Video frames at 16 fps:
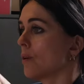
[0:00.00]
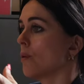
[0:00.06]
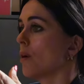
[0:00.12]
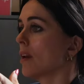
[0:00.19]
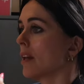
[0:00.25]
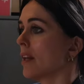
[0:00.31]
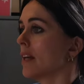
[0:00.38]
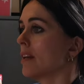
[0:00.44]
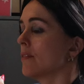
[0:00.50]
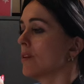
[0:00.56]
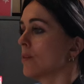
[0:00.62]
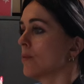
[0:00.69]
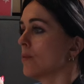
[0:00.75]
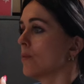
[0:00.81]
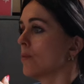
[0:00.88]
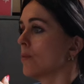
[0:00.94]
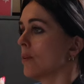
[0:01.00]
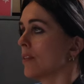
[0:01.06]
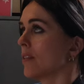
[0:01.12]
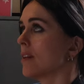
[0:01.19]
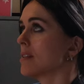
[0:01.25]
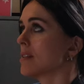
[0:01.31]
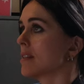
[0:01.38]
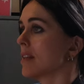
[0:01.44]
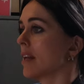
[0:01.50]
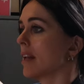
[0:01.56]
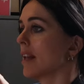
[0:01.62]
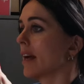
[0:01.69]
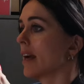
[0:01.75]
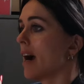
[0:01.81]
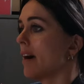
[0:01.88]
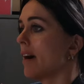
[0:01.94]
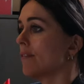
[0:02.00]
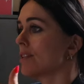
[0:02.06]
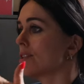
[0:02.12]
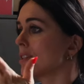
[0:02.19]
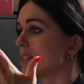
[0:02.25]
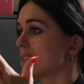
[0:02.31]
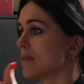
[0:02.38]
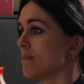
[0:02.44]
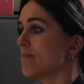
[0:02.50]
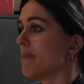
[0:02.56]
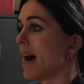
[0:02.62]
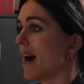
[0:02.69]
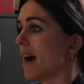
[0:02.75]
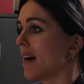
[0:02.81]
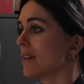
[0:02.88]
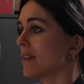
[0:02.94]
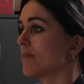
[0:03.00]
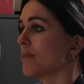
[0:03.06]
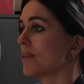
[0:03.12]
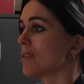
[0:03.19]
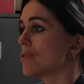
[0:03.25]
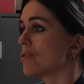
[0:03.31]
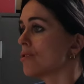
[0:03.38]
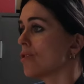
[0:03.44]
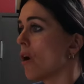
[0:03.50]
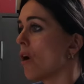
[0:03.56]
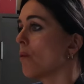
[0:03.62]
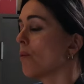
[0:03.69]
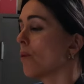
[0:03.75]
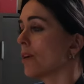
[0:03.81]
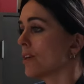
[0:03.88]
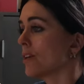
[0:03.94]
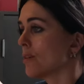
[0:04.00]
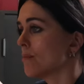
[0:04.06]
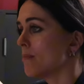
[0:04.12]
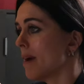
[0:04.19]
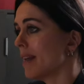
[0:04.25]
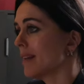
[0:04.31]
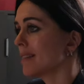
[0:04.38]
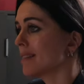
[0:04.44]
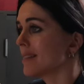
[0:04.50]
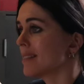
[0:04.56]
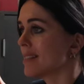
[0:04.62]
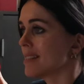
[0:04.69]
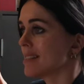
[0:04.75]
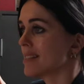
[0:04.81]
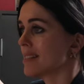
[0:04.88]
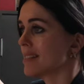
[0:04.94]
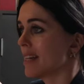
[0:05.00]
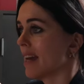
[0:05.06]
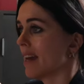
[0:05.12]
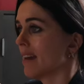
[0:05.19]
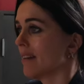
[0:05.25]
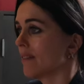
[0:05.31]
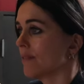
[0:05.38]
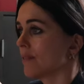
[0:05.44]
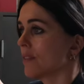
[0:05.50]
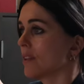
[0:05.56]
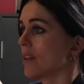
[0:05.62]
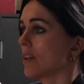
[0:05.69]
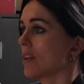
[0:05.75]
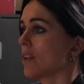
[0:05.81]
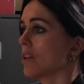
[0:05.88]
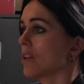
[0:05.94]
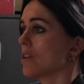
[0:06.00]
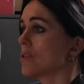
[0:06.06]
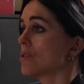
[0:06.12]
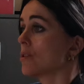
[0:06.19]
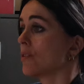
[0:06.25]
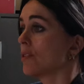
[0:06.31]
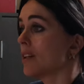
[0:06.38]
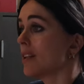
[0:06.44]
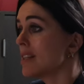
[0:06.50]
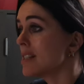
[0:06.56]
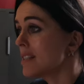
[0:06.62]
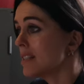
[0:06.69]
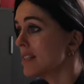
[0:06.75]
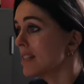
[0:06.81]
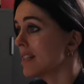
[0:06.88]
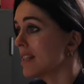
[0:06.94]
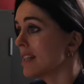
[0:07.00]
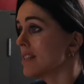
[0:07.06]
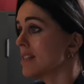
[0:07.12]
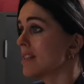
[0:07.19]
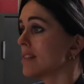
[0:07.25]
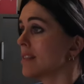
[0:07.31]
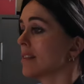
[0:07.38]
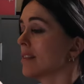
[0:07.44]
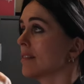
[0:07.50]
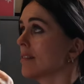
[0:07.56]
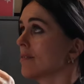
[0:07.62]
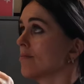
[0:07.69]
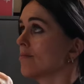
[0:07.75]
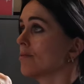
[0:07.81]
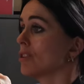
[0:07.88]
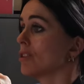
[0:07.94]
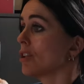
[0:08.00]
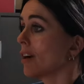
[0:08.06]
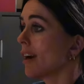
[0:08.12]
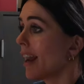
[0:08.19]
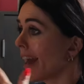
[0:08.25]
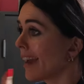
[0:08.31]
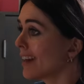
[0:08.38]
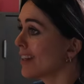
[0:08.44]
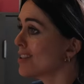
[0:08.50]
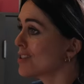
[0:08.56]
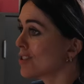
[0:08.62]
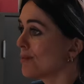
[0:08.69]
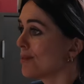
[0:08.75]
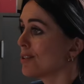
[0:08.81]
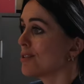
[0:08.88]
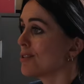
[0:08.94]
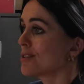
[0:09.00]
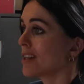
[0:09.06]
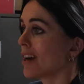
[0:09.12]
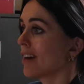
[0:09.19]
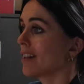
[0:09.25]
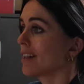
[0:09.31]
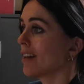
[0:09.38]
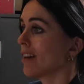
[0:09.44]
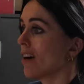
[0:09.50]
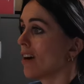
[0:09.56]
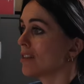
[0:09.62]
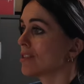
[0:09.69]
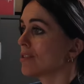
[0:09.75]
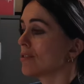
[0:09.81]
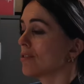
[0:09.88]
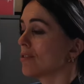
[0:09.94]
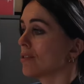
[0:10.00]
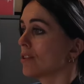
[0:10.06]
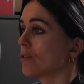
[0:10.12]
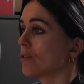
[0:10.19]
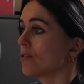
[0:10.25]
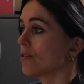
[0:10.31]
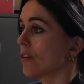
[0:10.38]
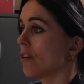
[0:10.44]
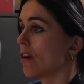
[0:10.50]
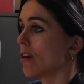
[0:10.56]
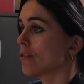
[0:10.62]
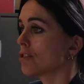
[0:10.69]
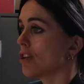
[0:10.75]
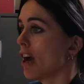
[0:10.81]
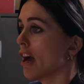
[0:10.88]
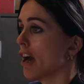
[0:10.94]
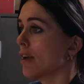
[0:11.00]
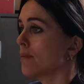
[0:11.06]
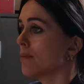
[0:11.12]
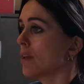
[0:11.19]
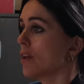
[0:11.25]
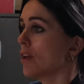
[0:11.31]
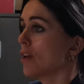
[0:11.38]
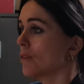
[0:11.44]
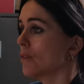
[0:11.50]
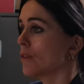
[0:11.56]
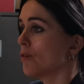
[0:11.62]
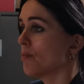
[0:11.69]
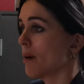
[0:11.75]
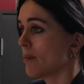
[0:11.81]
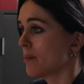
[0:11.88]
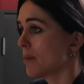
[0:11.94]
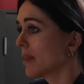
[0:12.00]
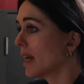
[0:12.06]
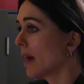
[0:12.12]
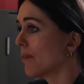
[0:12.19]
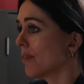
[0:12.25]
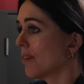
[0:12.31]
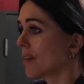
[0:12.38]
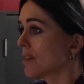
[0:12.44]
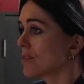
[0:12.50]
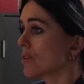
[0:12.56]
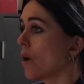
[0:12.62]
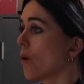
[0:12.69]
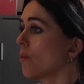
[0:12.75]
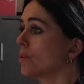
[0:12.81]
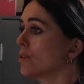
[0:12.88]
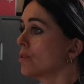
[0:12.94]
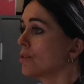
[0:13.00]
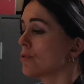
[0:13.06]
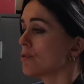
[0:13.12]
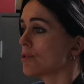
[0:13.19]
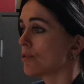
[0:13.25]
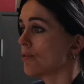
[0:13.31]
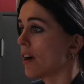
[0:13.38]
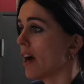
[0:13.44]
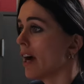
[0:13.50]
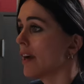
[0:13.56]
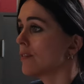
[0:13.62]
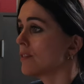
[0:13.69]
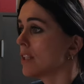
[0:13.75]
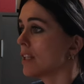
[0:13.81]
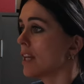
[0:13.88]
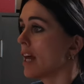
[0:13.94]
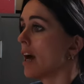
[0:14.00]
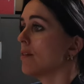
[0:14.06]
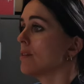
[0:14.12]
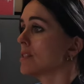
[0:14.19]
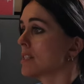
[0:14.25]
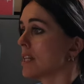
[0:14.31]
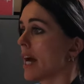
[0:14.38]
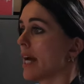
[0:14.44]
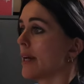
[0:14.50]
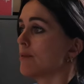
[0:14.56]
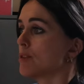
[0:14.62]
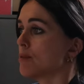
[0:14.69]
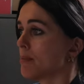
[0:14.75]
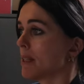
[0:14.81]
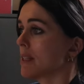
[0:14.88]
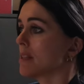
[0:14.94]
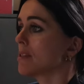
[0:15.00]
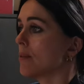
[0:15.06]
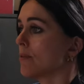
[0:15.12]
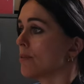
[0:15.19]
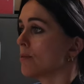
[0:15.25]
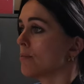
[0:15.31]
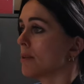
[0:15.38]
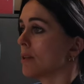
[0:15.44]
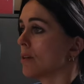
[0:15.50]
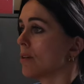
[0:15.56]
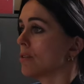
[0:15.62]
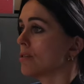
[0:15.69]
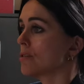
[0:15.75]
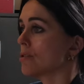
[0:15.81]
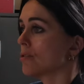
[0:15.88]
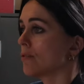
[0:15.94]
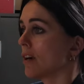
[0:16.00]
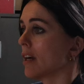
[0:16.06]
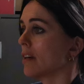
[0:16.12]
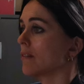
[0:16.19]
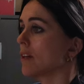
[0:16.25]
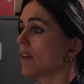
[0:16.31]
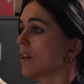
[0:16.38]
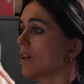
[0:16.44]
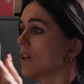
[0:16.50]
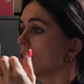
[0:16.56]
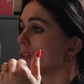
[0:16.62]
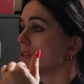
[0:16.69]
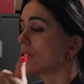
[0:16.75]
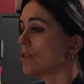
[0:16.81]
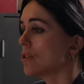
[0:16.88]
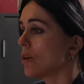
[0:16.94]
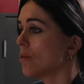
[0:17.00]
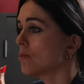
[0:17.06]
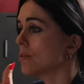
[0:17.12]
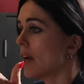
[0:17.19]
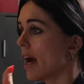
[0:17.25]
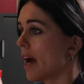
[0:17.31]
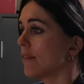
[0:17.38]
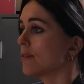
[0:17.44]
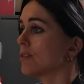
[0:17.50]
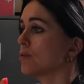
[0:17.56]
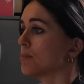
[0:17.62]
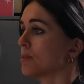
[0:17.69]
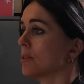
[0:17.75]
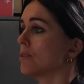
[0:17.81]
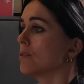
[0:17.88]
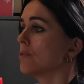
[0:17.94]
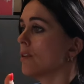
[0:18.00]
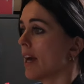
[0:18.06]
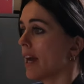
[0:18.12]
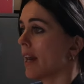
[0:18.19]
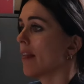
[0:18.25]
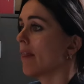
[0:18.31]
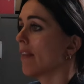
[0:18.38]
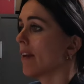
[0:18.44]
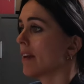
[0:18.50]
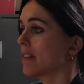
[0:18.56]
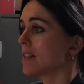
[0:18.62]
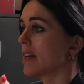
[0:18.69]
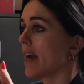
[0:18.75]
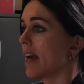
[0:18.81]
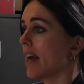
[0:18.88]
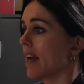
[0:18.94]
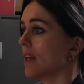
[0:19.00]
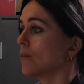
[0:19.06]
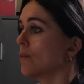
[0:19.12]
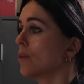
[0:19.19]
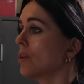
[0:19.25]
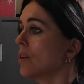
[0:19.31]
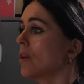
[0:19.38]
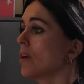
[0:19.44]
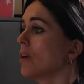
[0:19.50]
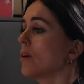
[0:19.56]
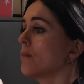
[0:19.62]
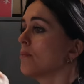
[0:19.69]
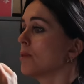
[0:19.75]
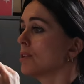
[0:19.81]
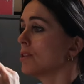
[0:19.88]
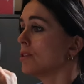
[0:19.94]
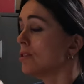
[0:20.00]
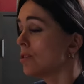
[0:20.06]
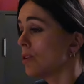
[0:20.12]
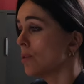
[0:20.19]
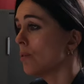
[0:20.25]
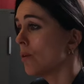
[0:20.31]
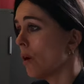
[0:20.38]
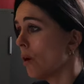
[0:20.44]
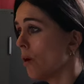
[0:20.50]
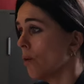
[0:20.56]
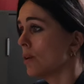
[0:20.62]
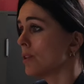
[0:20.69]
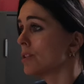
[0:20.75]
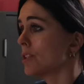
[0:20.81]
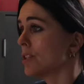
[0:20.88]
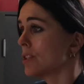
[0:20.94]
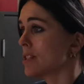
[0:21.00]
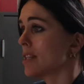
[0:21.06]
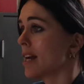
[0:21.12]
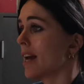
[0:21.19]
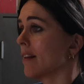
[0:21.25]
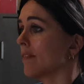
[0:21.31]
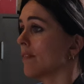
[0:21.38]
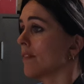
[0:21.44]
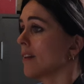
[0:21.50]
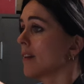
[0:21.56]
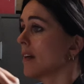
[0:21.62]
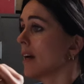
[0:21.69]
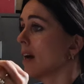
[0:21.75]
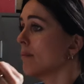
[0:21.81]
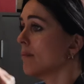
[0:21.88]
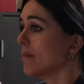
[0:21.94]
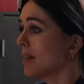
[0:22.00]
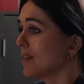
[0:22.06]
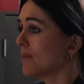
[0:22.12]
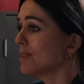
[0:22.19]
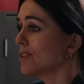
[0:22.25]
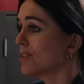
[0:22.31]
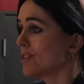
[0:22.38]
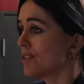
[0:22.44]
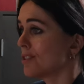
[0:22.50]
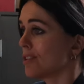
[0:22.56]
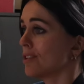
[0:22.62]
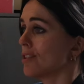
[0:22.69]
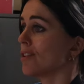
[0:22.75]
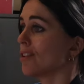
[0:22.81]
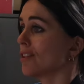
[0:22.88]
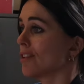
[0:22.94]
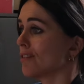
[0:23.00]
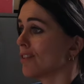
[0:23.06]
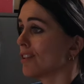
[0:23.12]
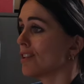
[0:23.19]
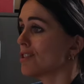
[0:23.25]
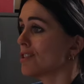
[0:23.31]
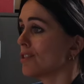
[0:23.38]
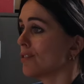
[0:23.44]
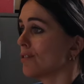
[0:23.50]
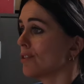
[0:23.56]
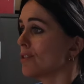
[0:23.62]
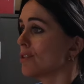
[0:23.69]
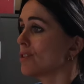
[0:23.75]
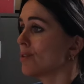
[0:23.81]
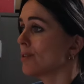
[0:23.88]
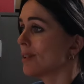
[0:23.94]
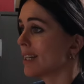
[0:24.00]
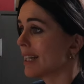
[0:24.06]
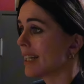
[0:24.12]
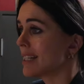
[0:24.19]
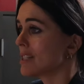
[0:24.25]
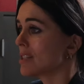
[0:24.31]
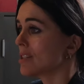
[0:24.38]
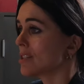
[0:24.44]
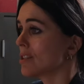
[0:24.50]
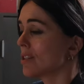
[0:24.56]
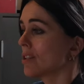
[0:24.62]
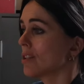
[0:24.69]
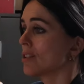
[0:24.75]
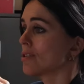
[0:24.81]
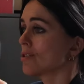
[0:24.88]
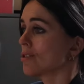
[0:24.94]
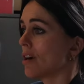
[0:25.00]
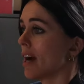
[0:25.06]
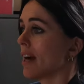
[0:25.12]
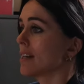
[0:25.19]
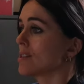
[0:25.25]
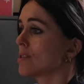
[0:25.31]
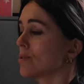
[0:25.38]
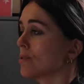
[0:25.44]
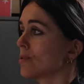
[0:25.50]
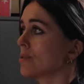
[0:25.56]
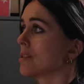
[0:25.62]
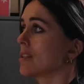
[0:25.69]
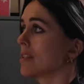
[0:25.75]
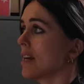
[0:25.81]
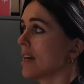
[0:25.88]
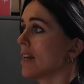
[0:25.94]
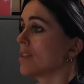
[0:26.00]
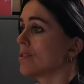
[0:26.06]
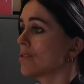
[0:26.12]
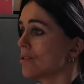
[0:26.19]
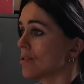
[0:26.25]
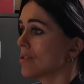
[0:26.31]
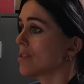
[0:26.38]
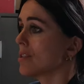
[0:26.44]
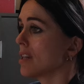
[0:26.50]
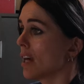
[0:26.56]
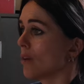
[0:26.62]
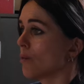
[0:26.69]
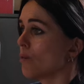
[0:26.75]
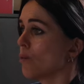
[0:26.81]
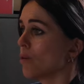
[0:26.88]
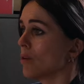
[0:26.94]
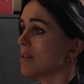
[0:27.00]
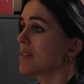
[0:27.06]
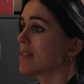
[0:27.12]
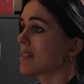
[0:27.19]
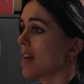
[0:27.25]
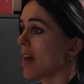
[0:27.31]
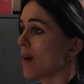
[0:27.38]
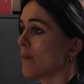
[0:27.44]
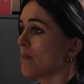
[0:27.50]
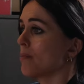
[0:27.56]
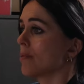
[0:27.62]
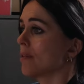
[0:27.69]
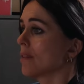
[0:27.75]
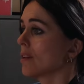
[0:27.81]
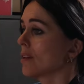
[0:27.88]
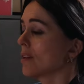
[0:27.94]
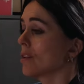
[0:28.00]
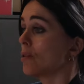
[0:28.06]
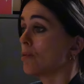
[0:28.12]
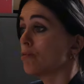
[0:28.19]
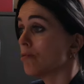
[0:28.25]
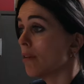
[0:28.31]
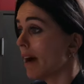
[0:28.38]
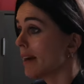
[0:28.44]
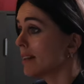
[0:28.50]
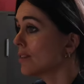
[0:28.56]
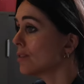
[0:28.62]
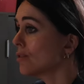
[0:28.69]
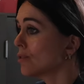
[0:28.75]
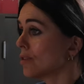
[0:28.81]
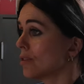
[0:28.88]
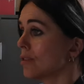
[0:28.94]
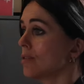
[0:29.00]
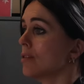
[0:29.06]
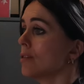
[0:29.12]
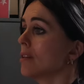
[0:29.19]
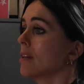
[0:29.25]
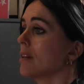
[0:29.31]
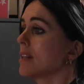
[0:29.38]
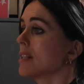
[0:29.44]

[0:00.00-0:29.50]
I want to leave you with this, that like average isn't bad, but it's not where you're meant to stay. So if you're listening to this, you're likely someone who's carried a lot, for a long time. You probably kept things going, you survived, and now it's time to build something beyond survival. You don't have to prove anything to anyone, but you do owe it to yourself and maybe to the younger version of you to at least try. So today, just take one step, write the truth,